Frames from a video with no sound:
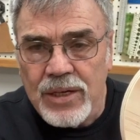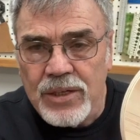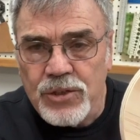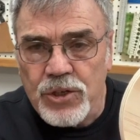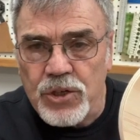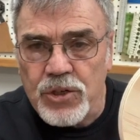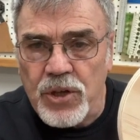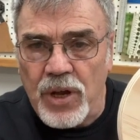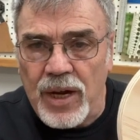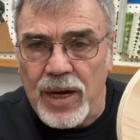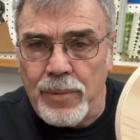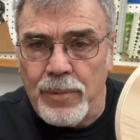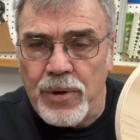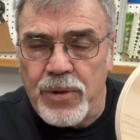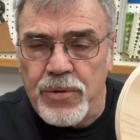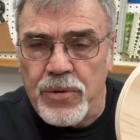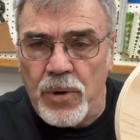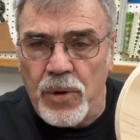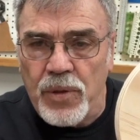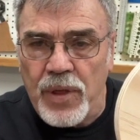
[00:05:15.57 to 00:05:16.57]
Just thought I
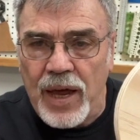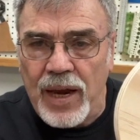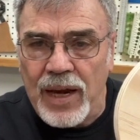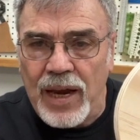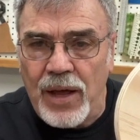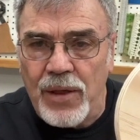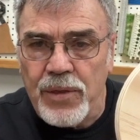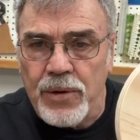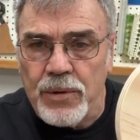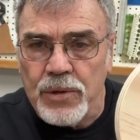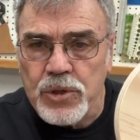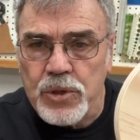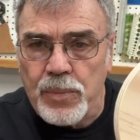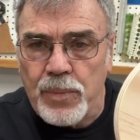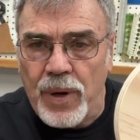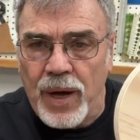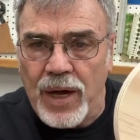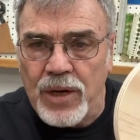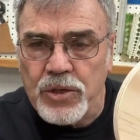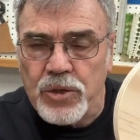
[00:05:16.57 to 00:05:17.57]
would throw that out there as a
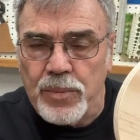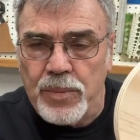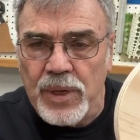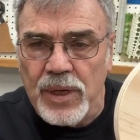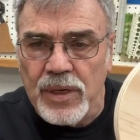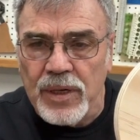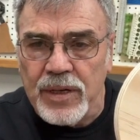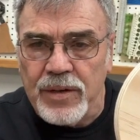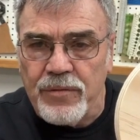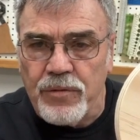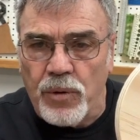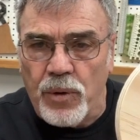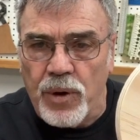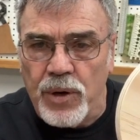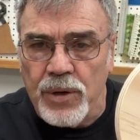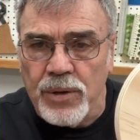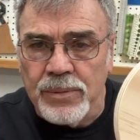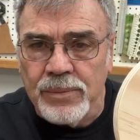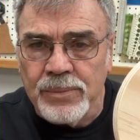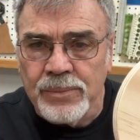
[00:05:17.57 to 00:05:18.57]
possibility for
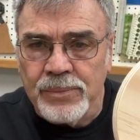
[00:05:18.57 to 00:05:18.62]
you.